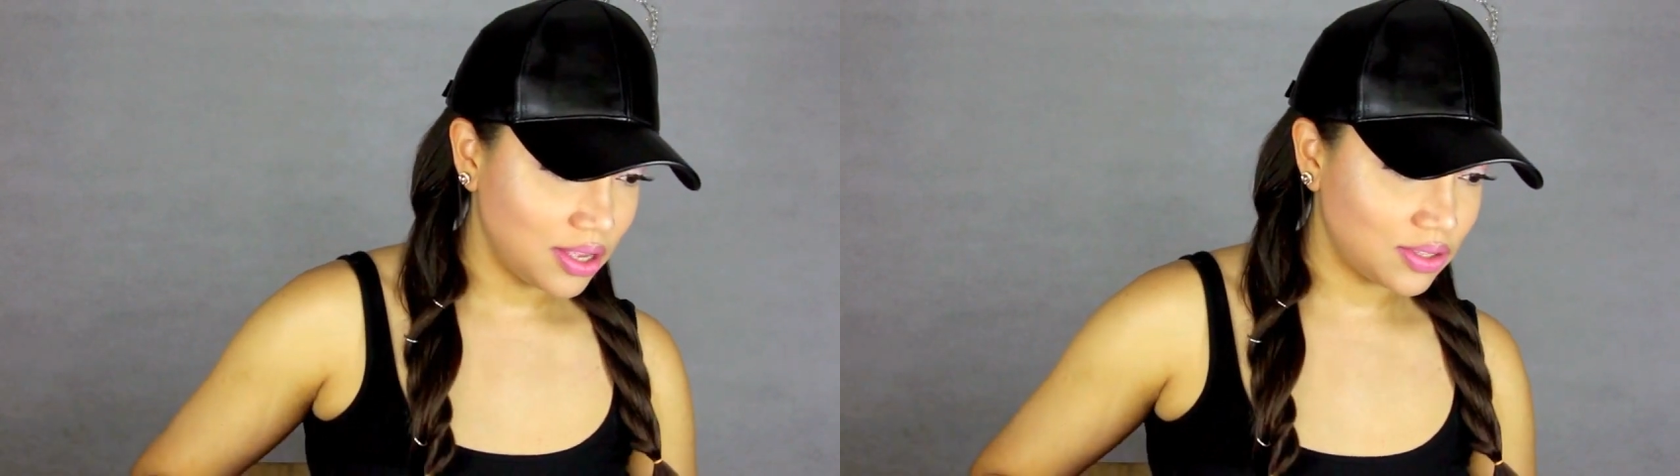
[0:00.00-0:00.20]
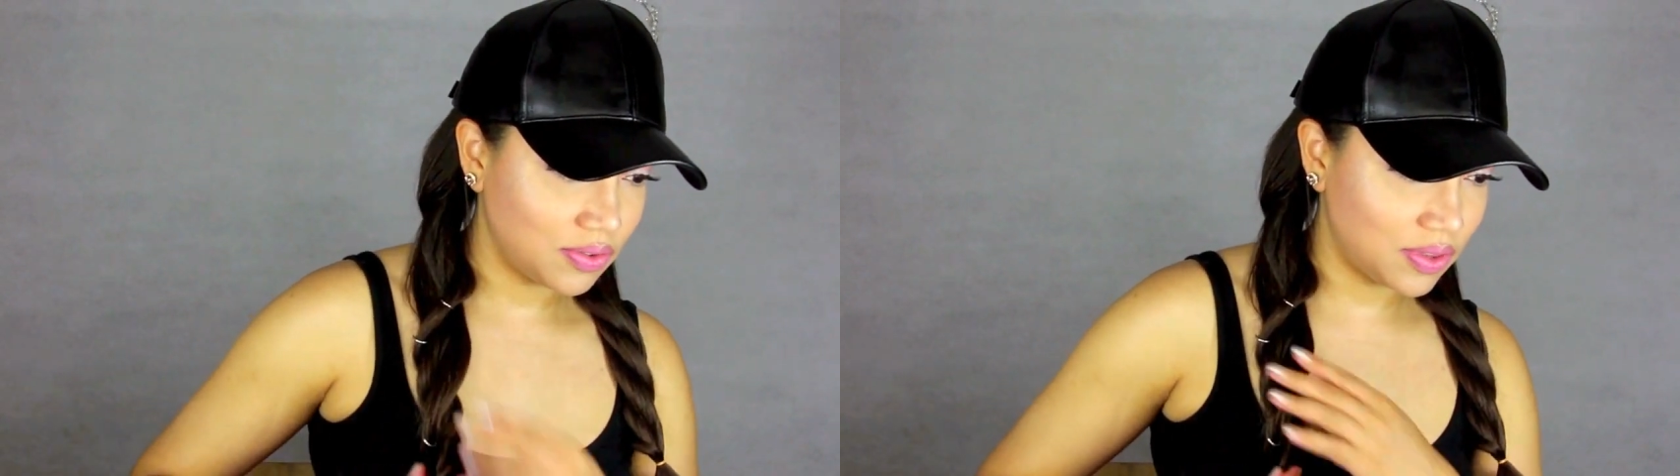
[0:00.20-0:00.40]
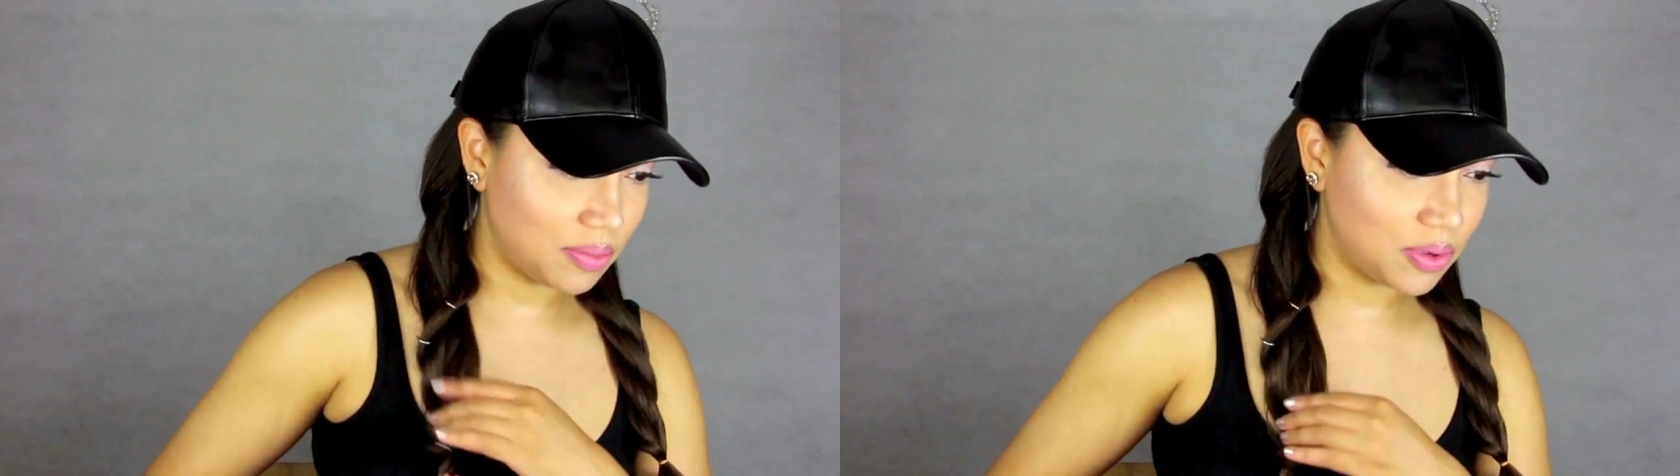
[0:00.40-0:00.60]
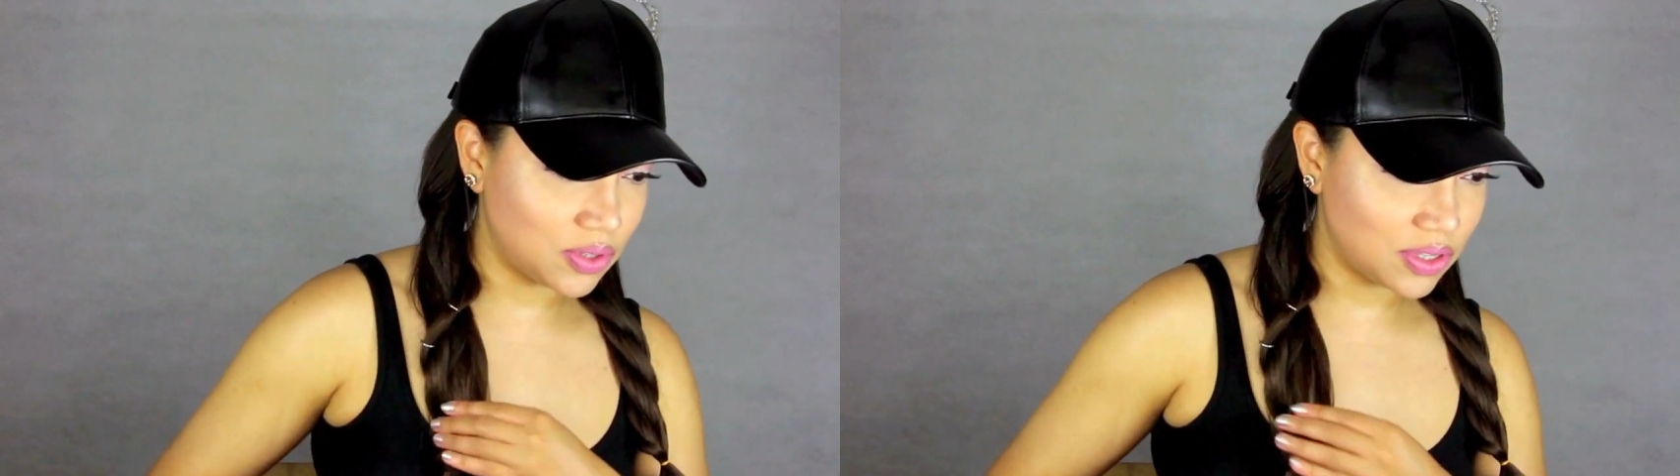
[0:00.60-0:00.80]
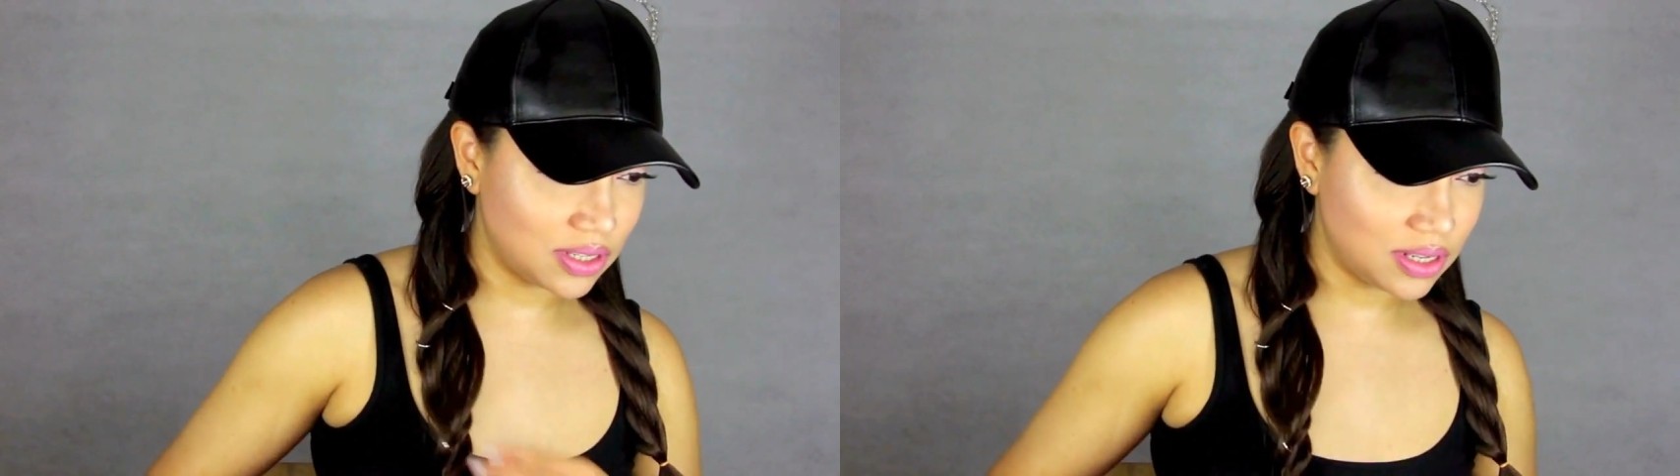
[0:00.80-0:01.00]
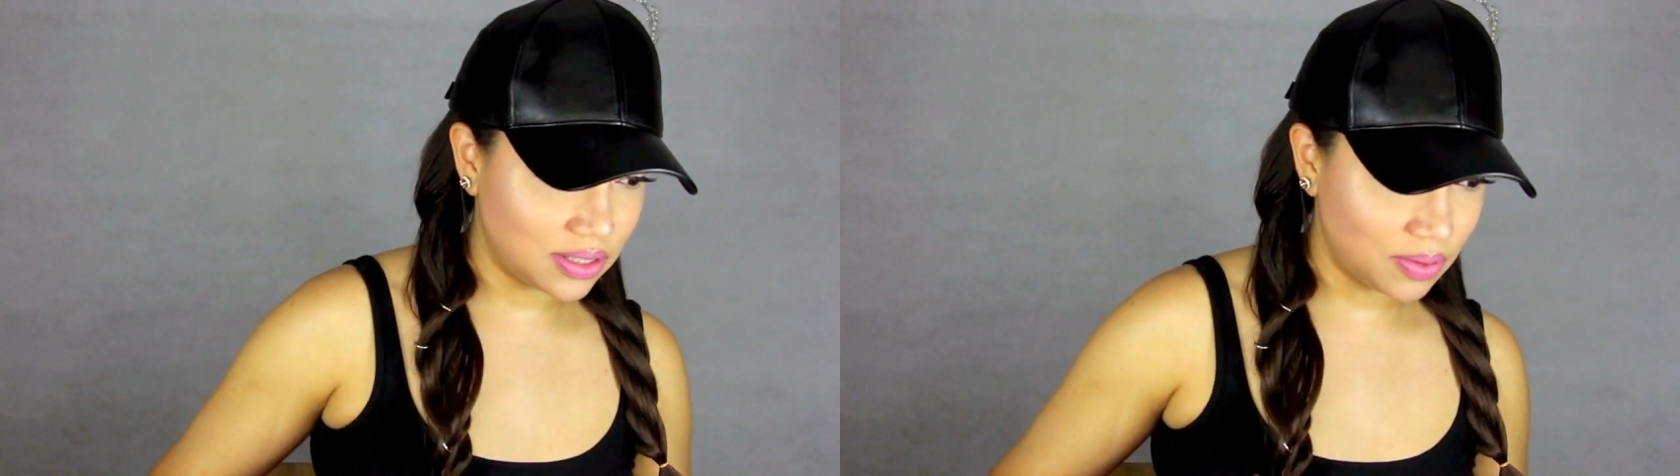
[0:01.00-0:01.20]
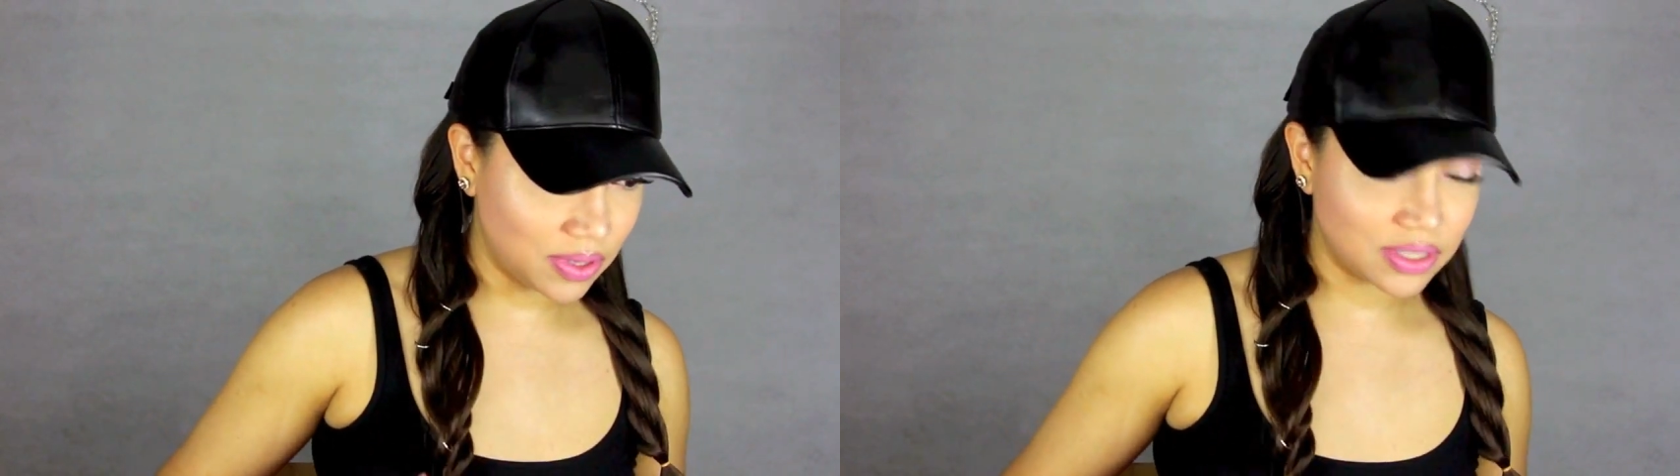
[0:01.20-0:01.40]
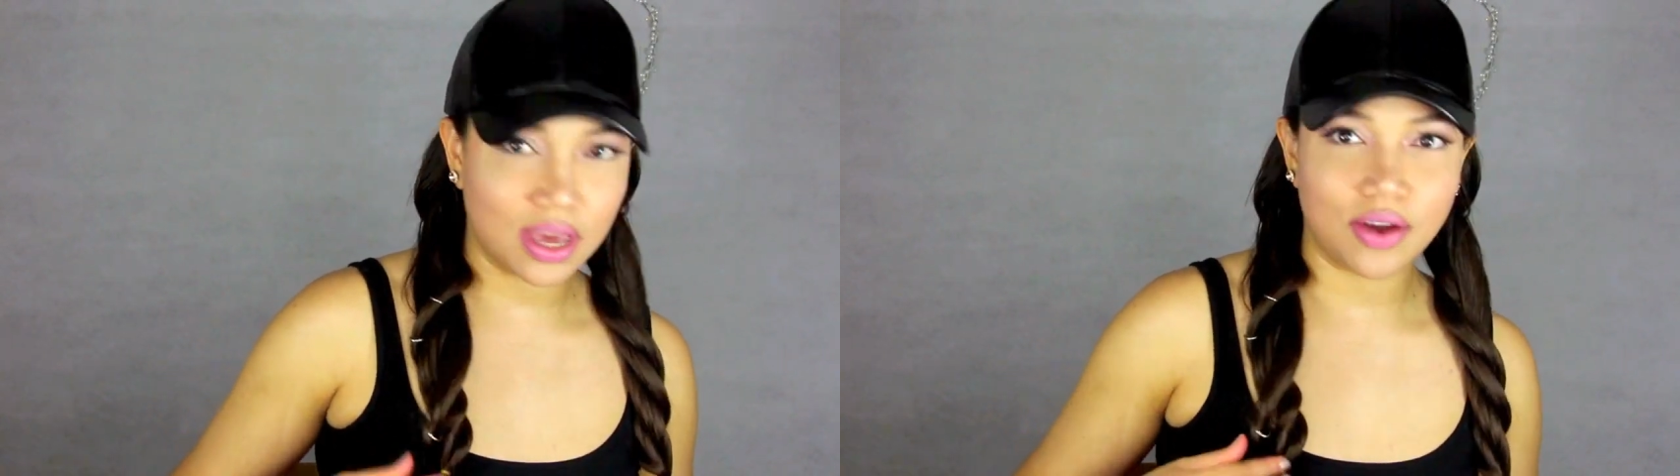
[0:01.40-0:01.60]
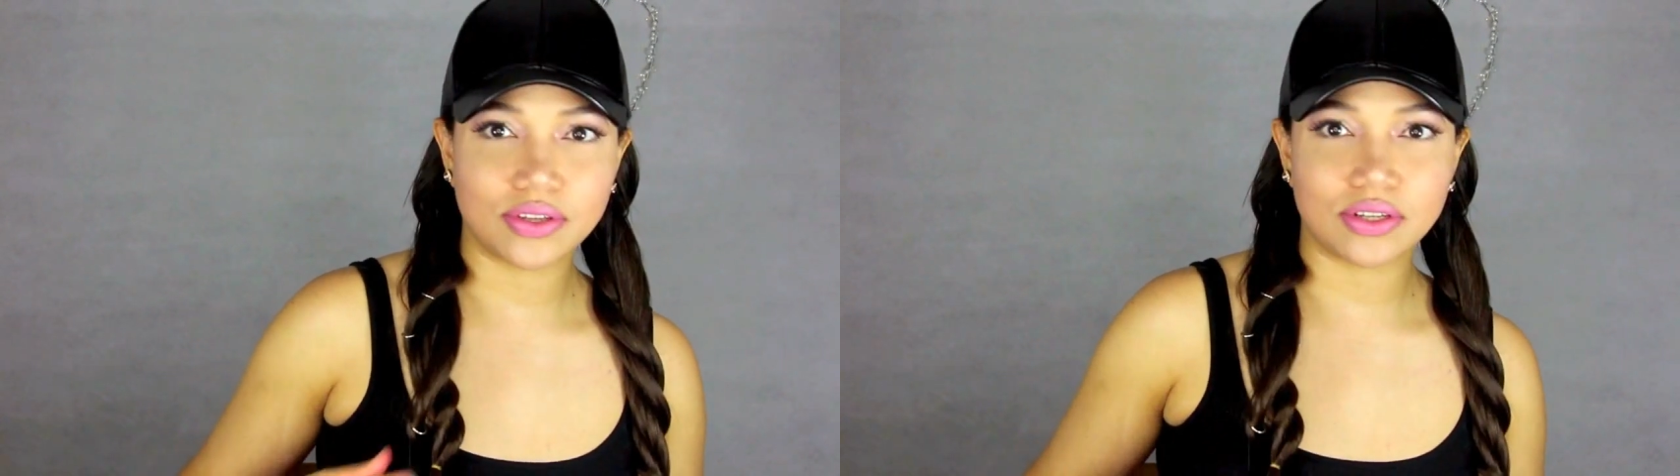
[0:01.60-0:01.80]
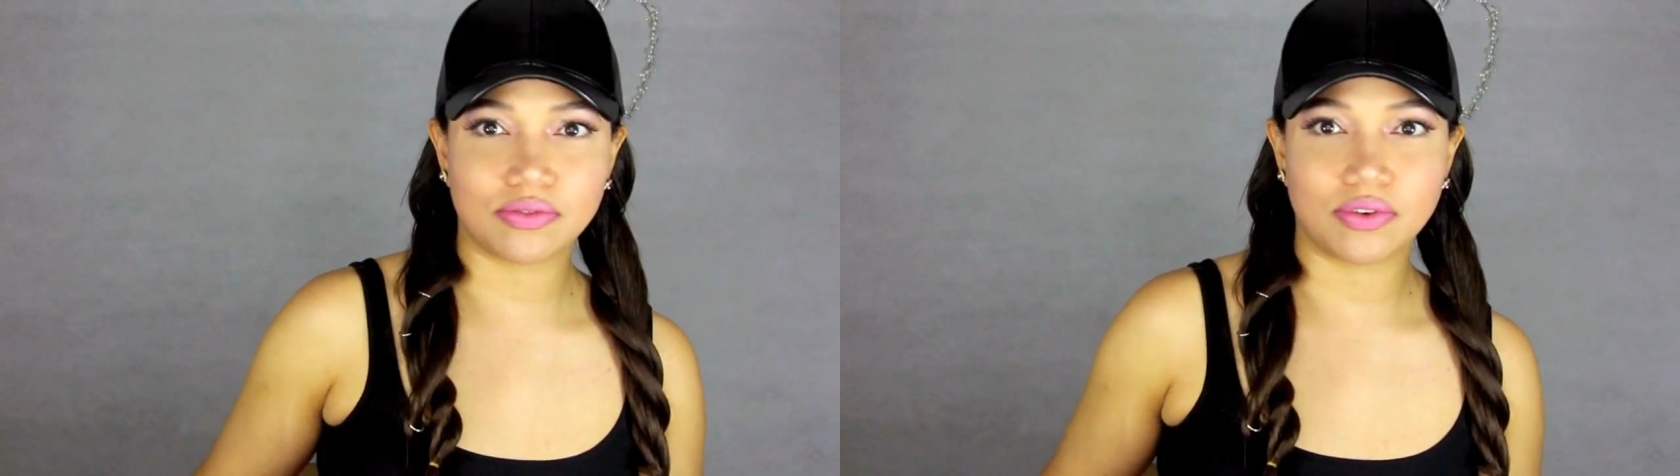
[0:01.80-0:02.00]
So for them it was just an easy way to
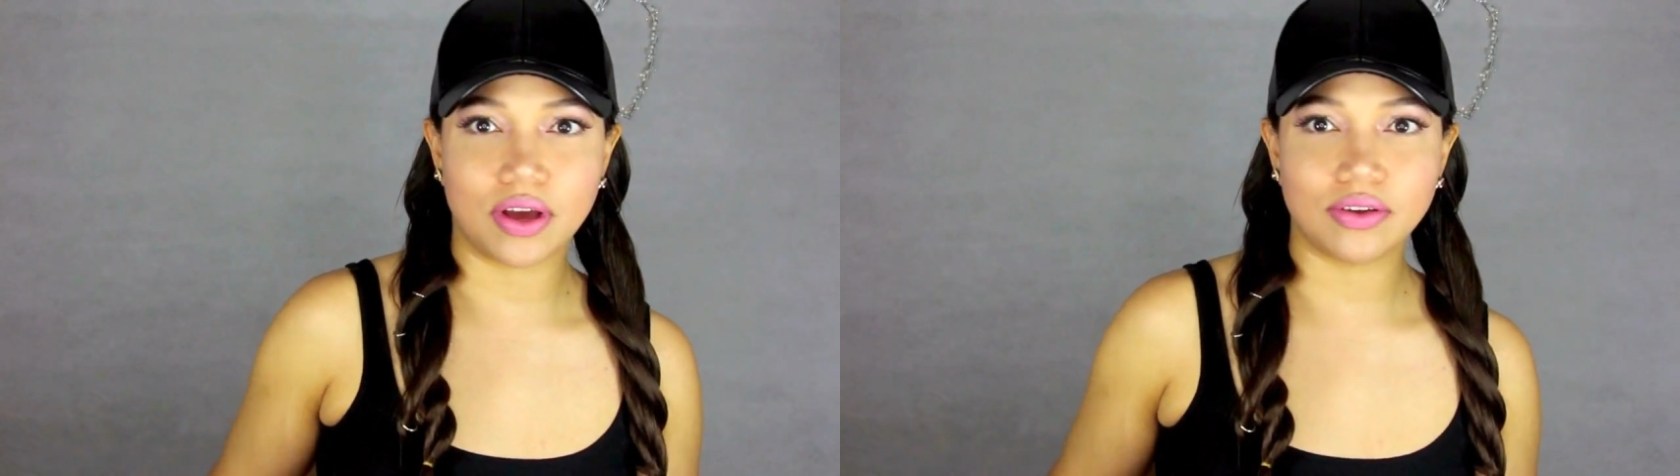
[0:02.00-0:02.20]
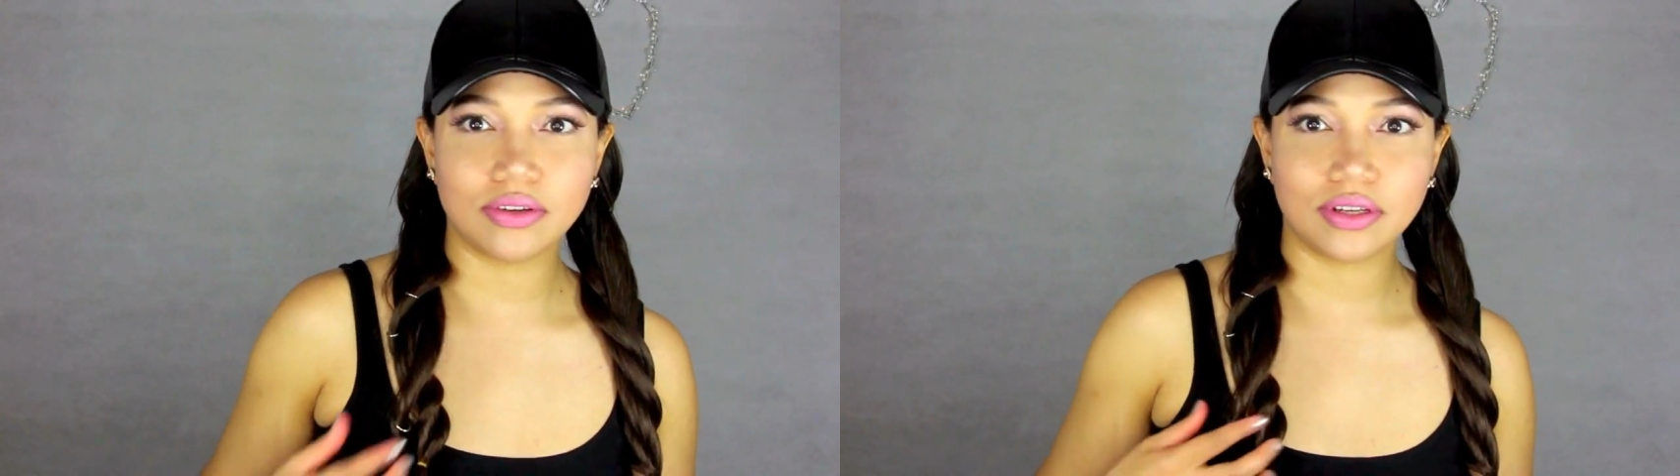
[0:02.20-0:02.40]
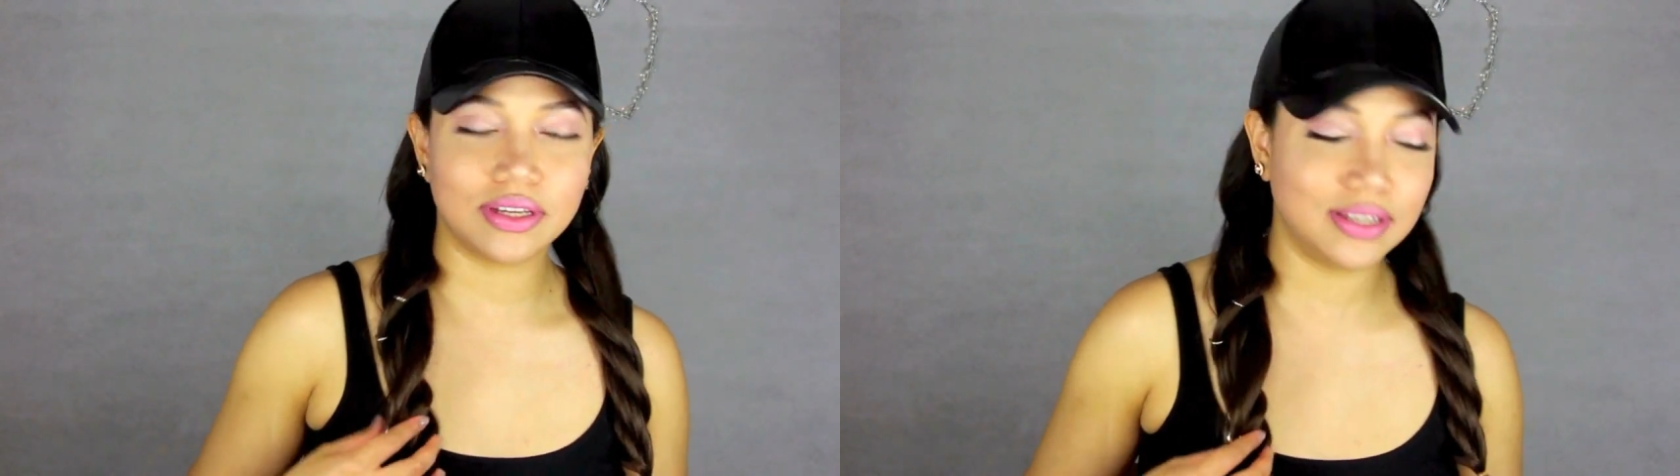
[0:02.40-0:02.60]
carry stuff around.